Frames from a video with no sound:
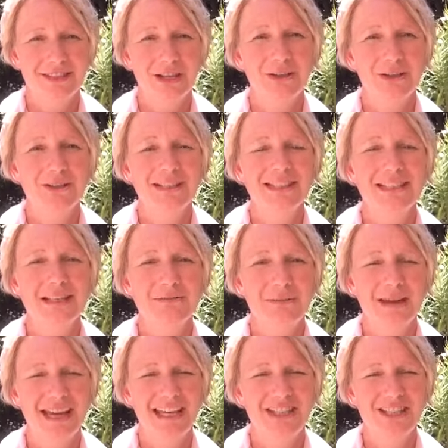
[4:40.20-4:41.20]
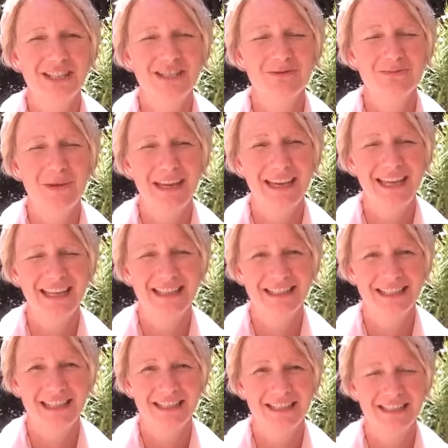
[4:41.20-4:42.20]
Notice there may just be a
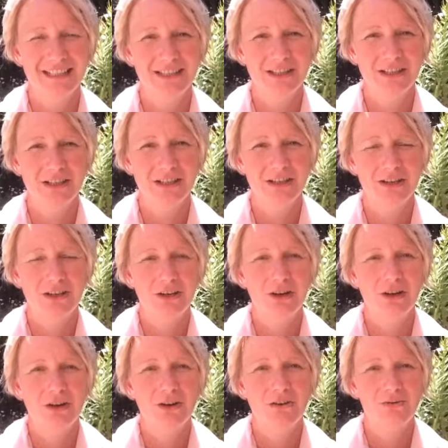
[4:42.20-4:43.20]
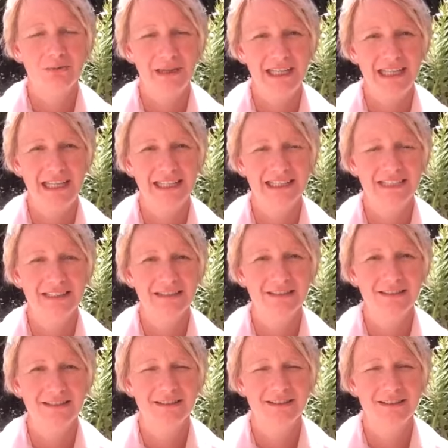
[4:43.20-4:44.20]
sense of peace
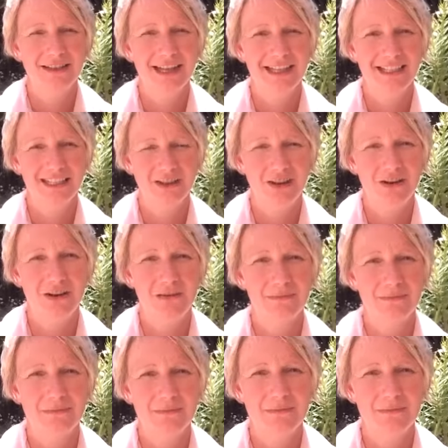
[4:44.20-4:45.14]
and calm,